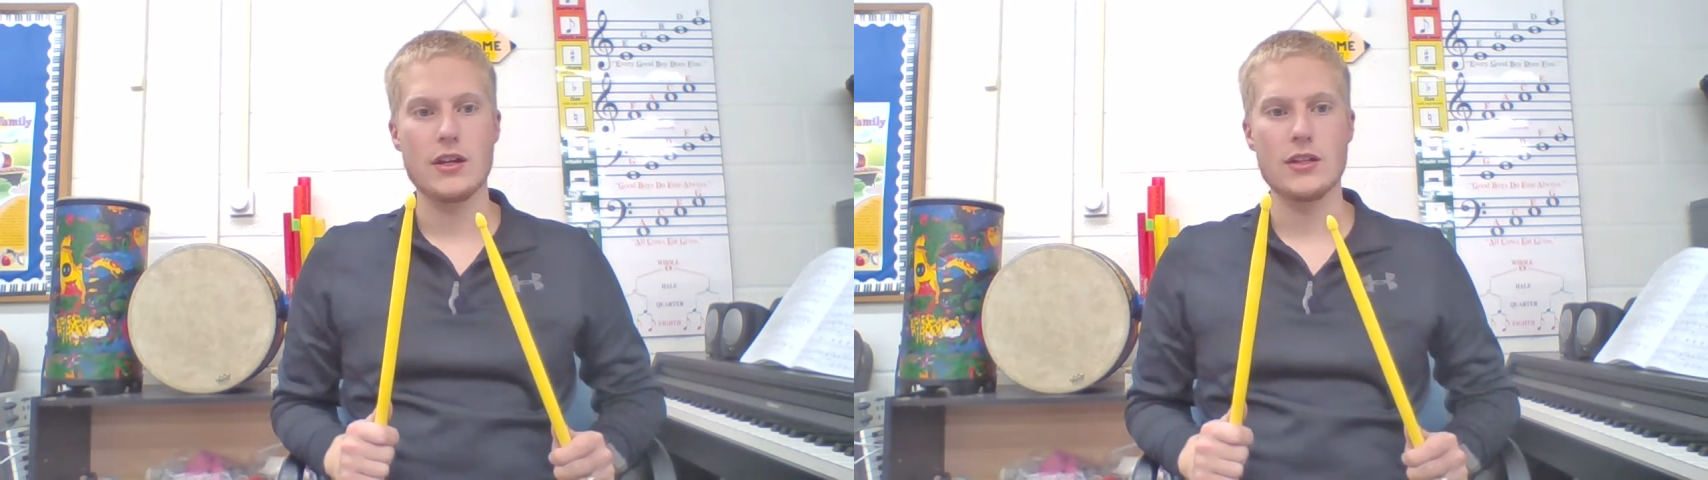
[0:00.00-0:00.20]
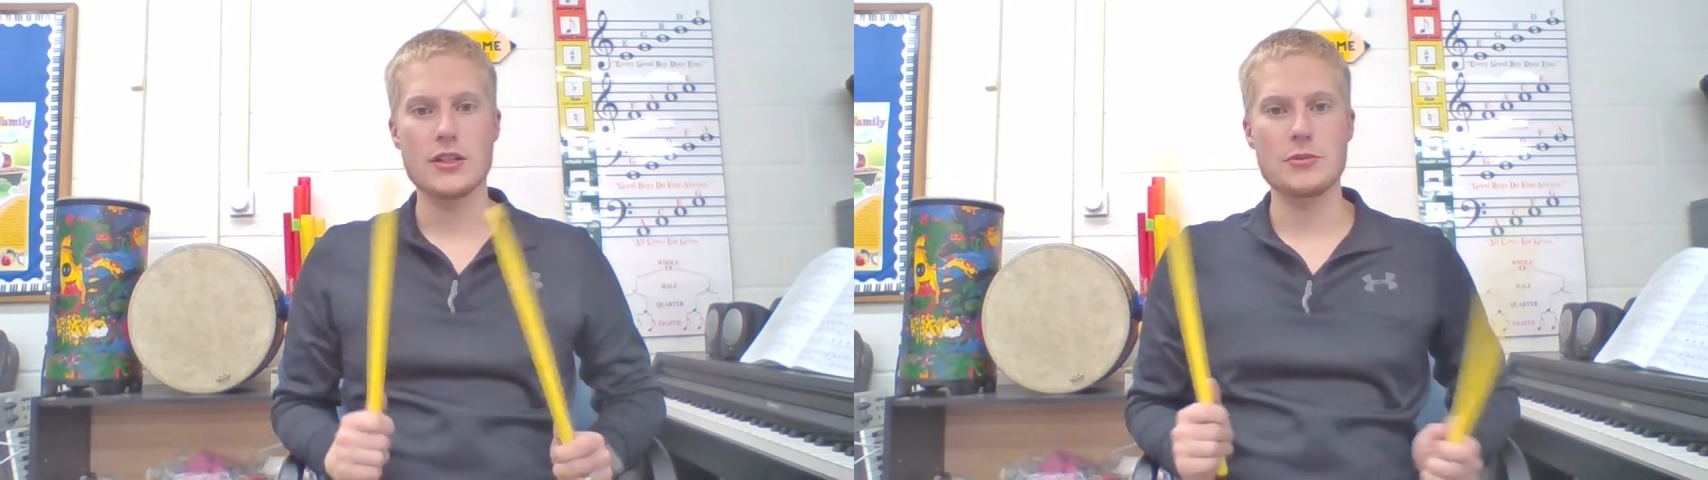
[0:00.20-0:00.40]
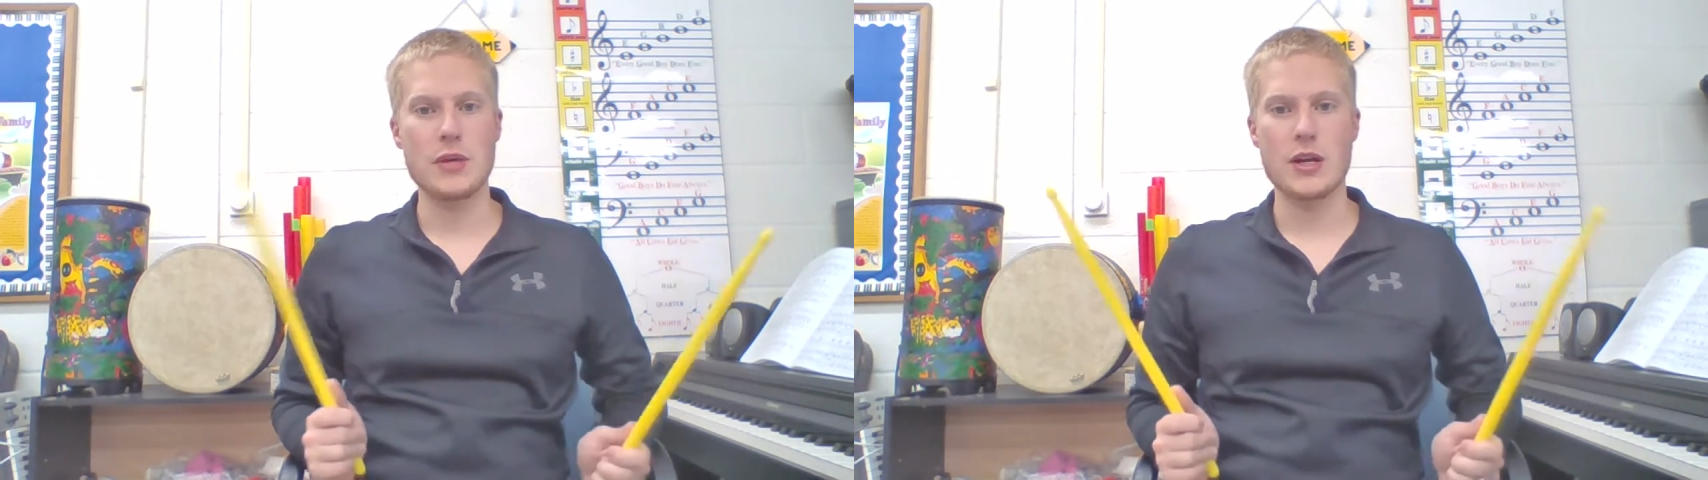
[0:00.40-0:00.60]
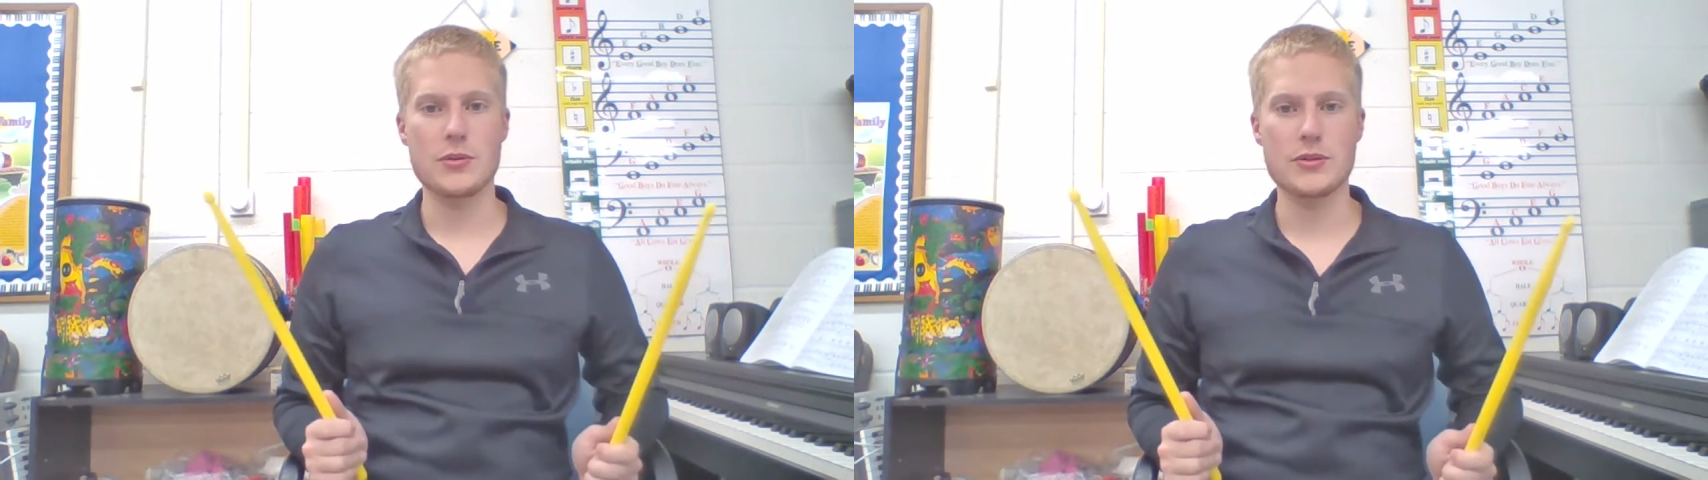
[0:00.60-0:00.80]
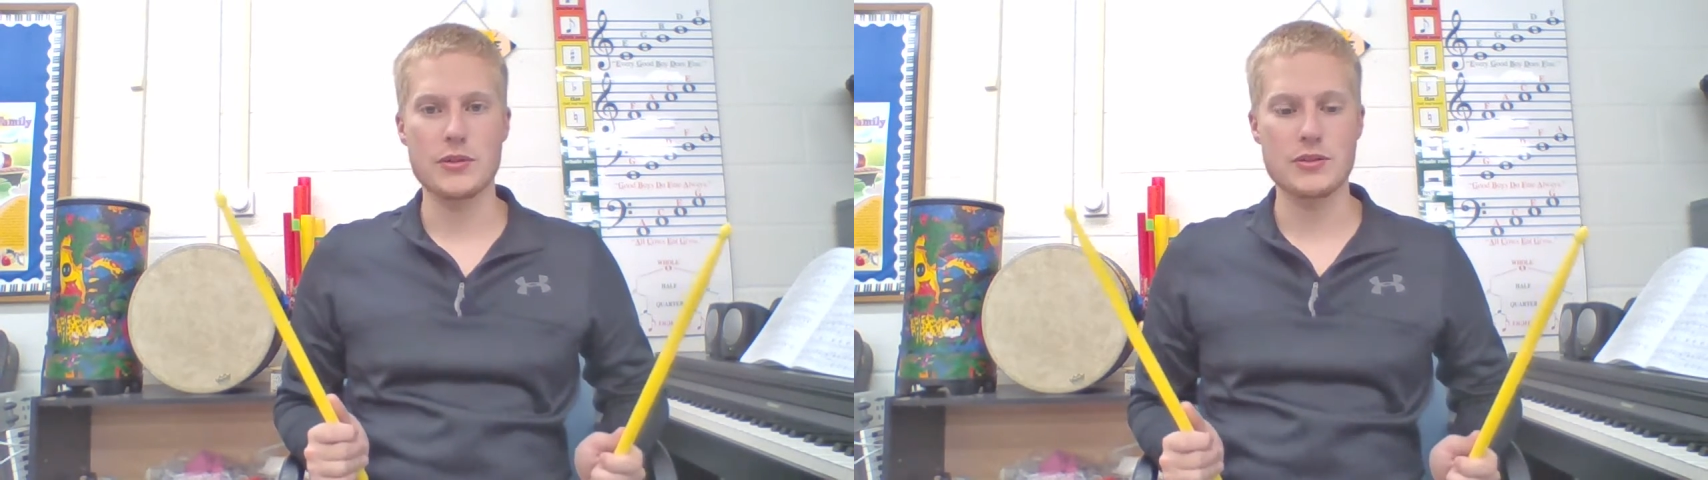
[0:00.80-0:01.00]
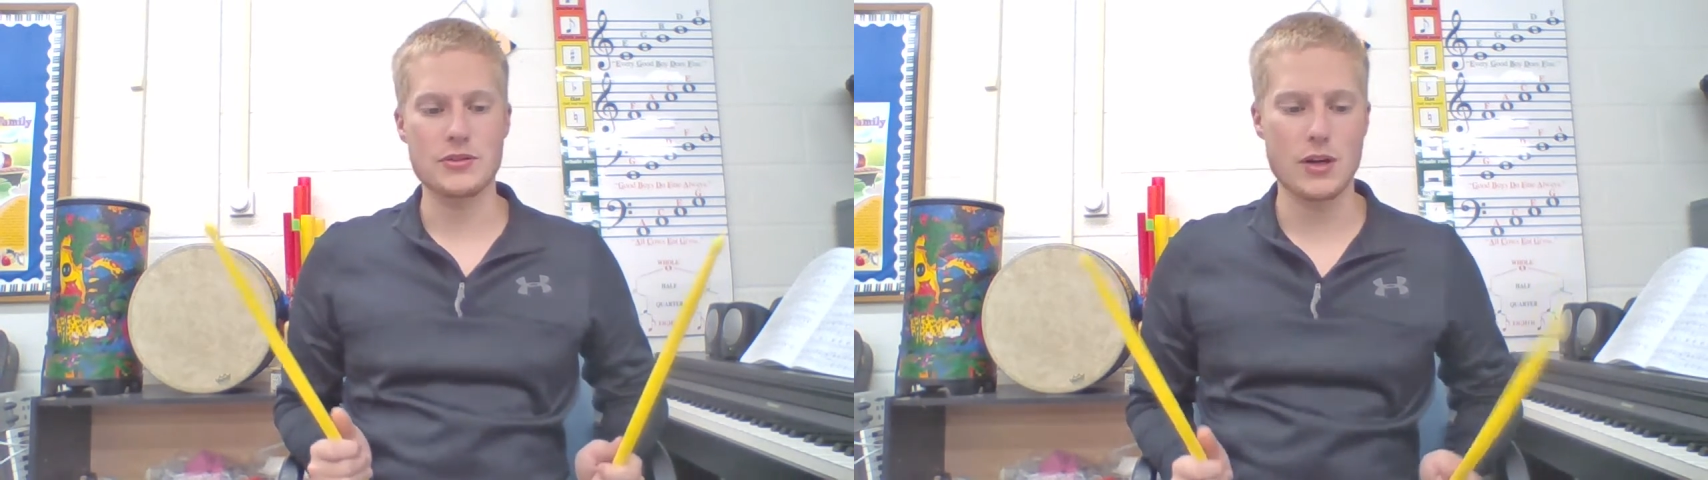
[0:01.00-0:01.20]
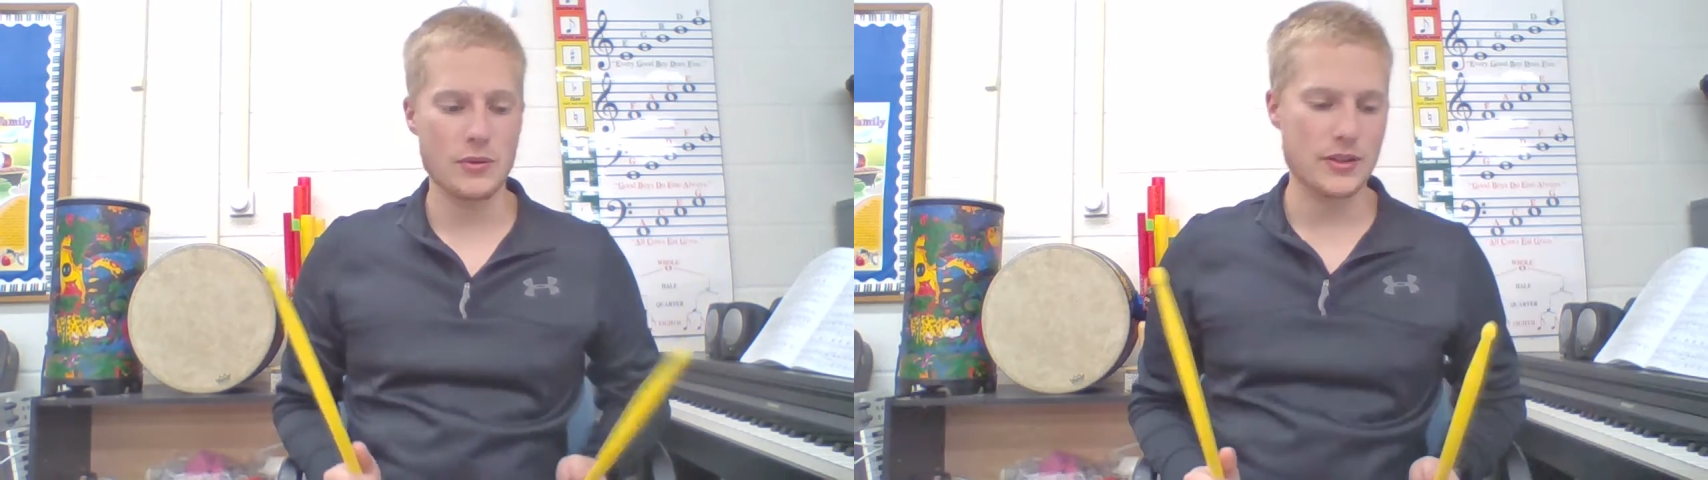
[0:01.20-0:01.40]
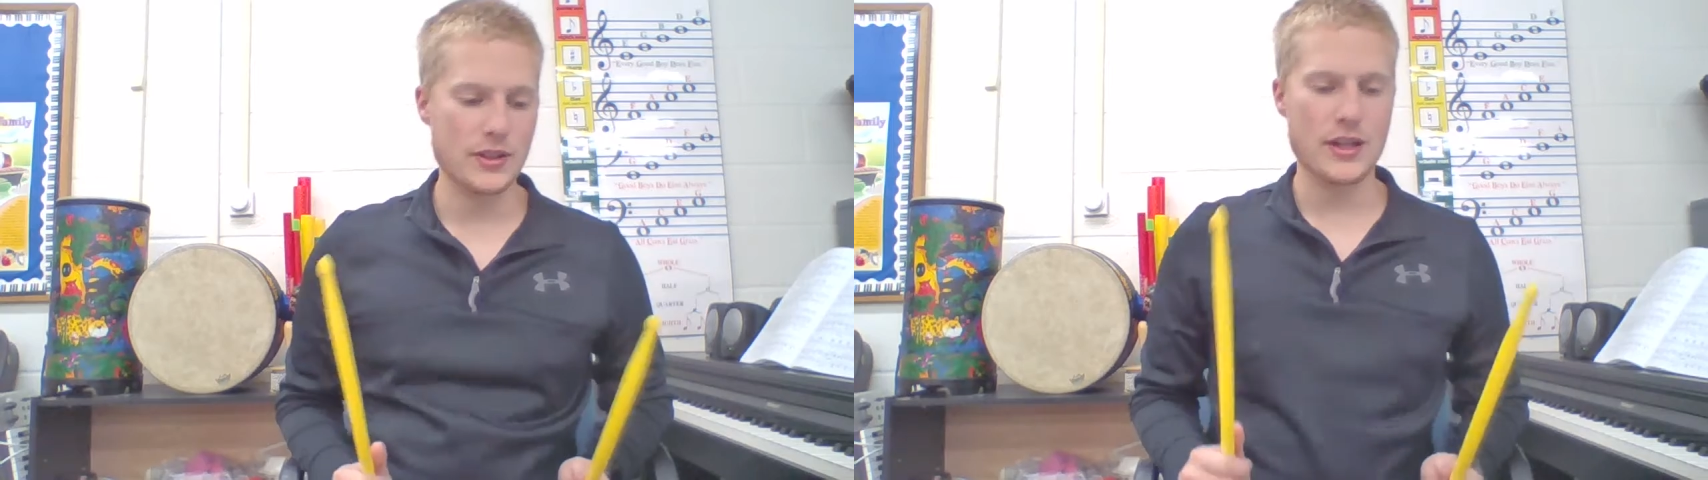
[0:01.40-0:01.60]
It doesn't matter which one you start
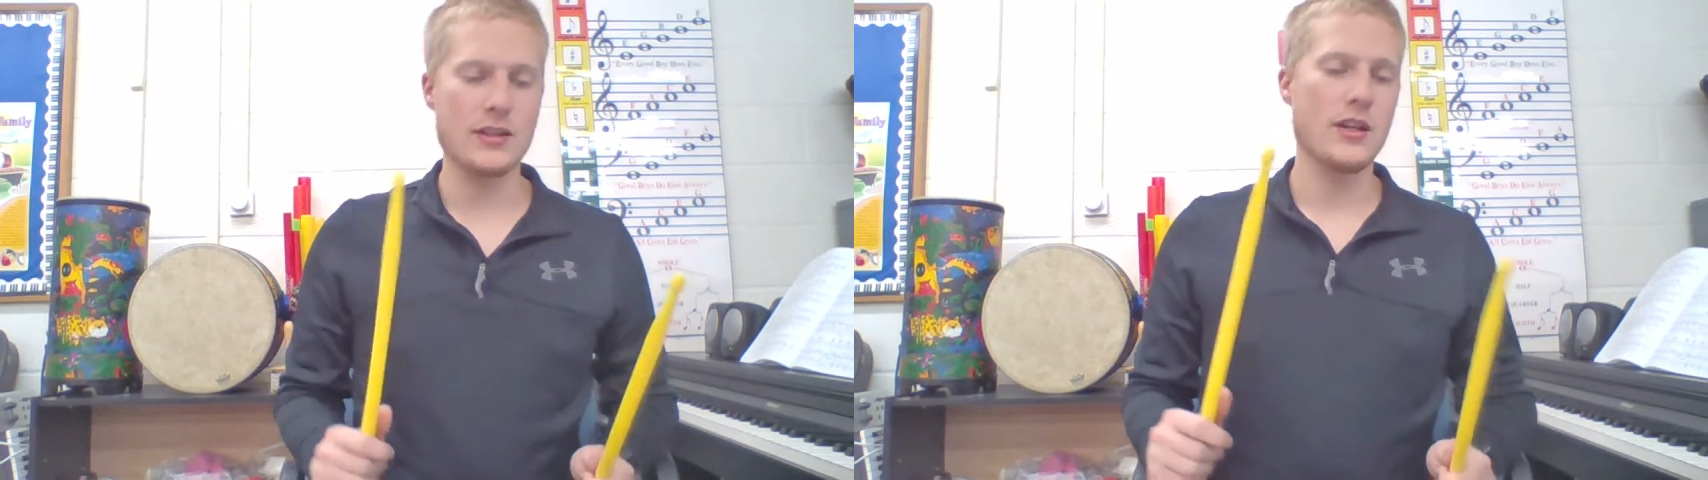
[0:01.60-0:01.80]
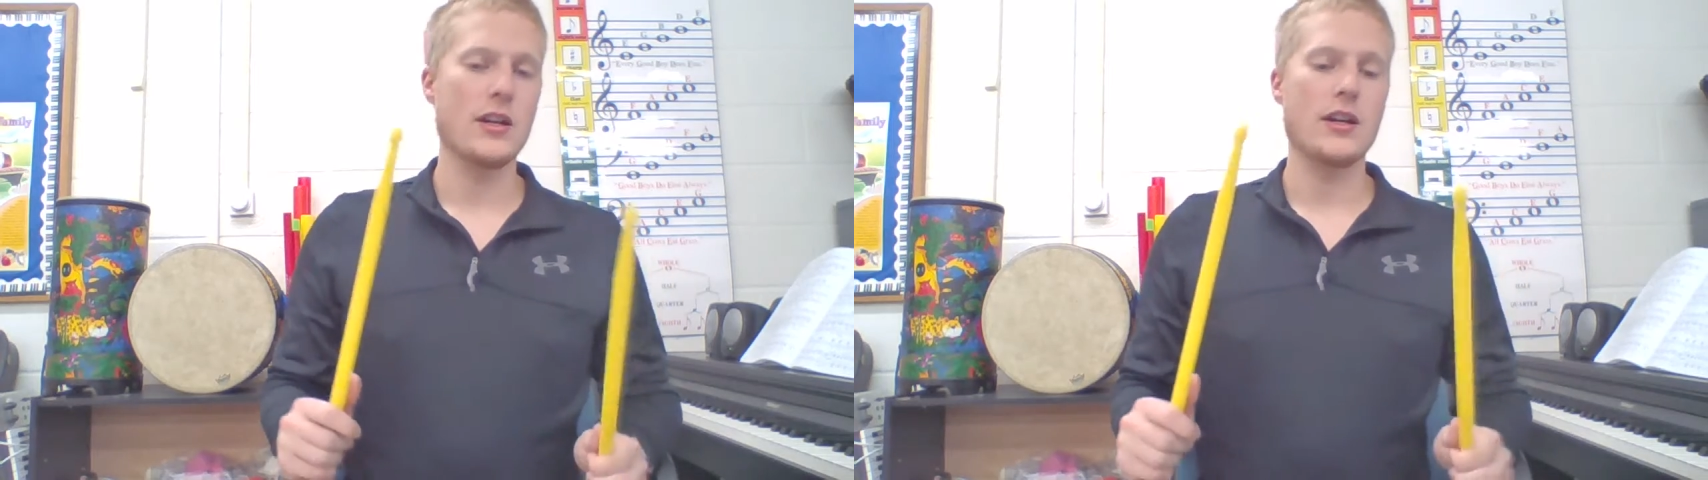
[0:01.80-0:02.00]
with again